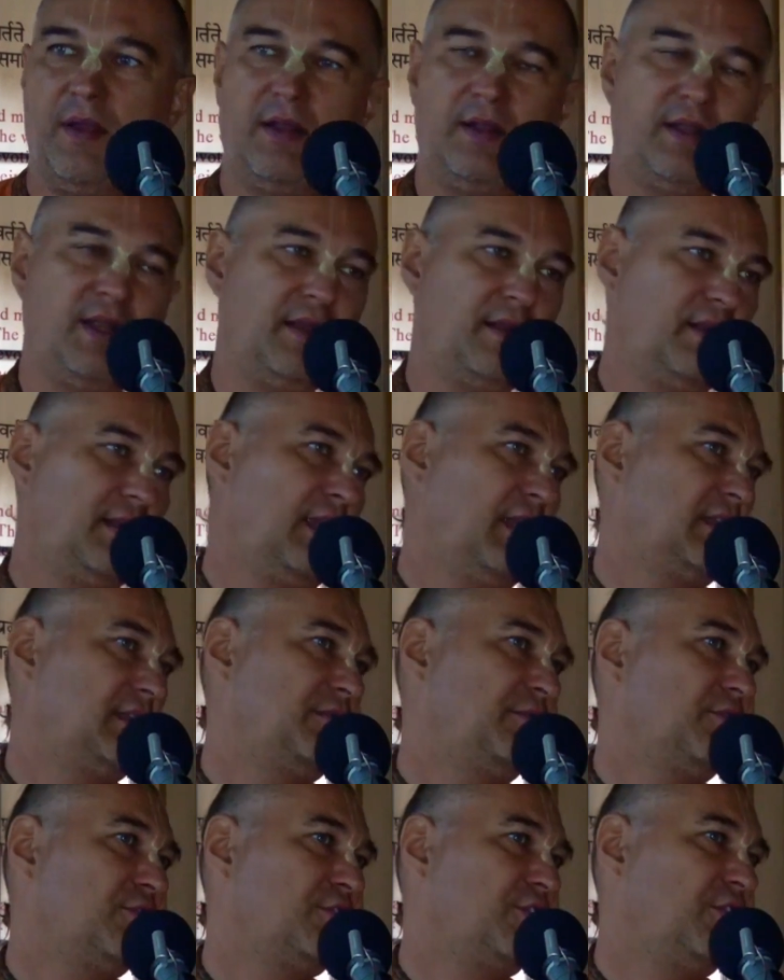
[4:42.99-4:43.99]
then the next
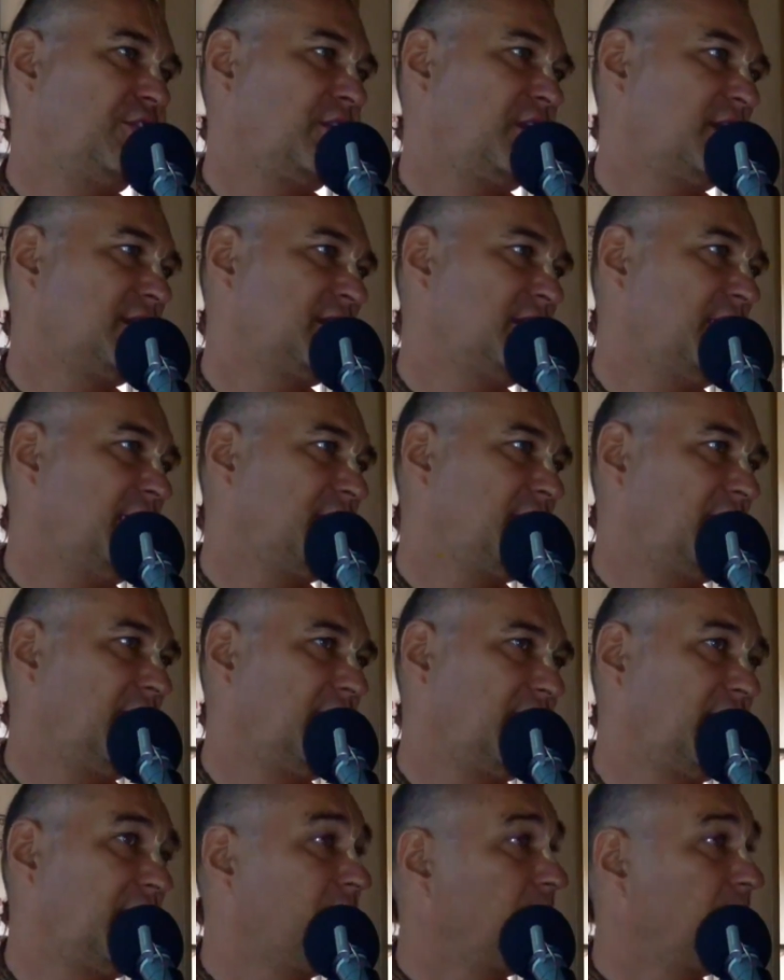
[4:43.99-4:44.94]
few shlokas another, like that.